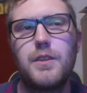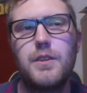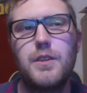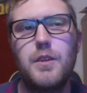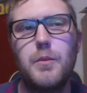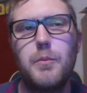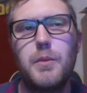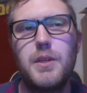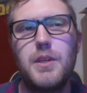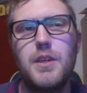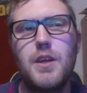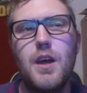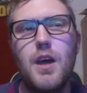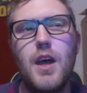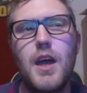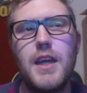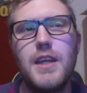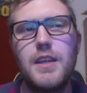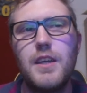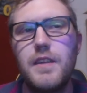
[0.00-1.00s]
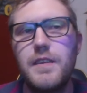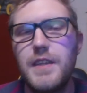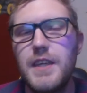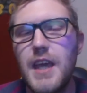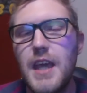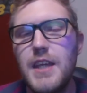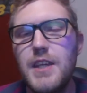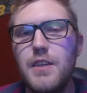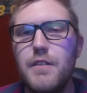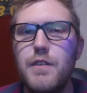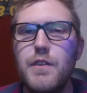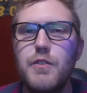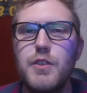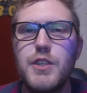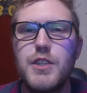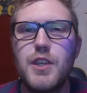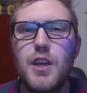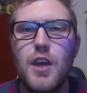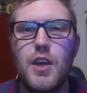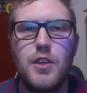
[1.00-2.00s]
Number 9. At the end of the
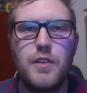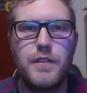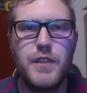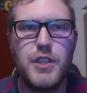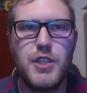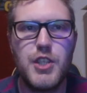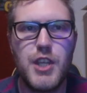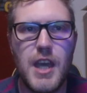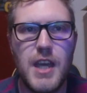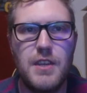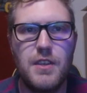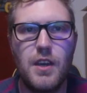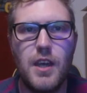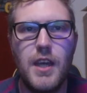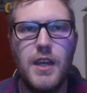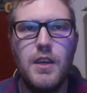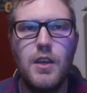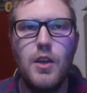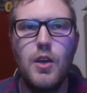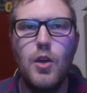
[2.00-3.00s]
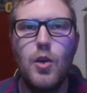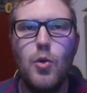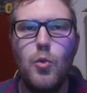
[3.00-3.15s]
Return of the Jedi,